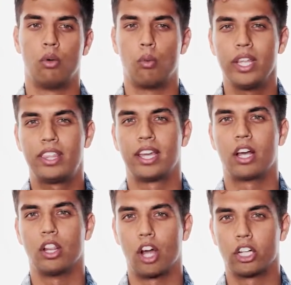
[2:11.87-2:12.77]
we
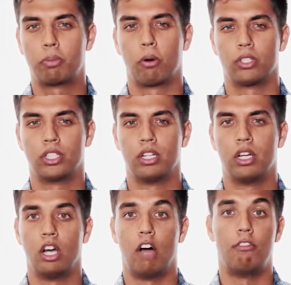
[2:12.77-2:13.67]
think a large portion
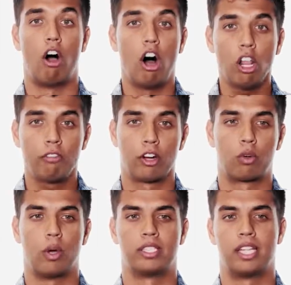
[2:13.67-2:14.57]
of all of our
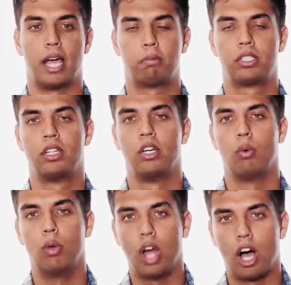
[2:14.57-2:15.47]
Quest apps
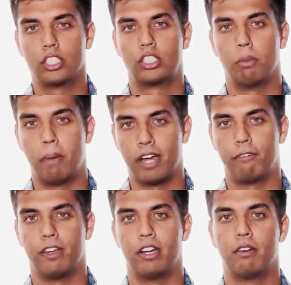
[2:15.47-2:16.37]
will also
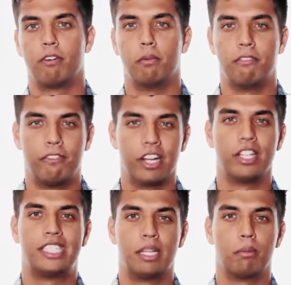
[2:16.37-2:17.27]
benefit from a
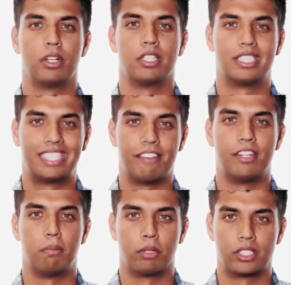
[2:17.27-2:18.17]
very similar
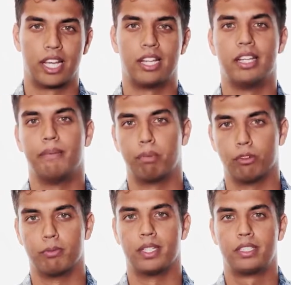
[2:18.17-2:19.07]
70%
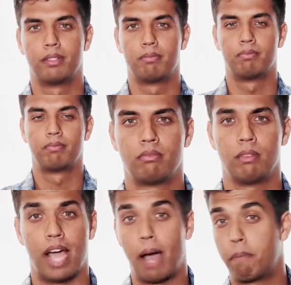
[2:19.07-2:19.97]
improvement.
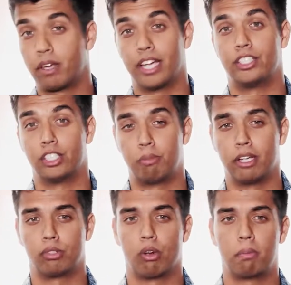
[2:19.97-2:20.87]
Application
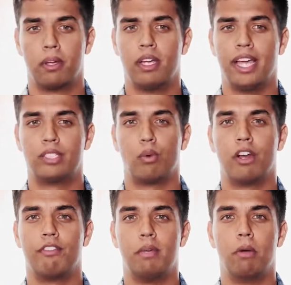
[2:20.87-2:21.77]
Spacewarp is one
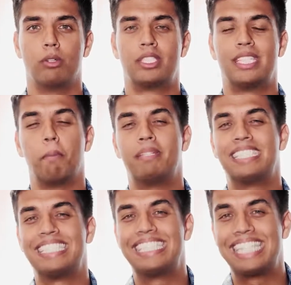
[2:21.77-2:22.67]
of the most
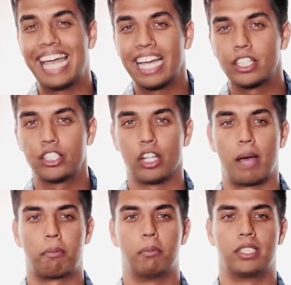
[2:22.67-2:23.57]
substantial
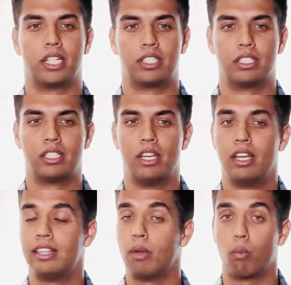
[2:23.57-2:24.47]
optimizations
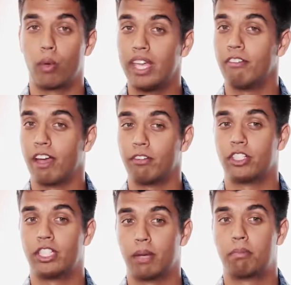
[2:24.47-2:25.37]
that we have ever
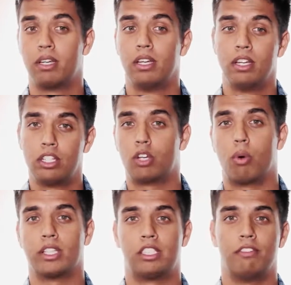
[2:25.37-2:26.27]
shipped to
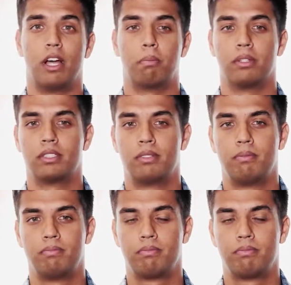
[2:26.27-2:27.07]
Quest developers.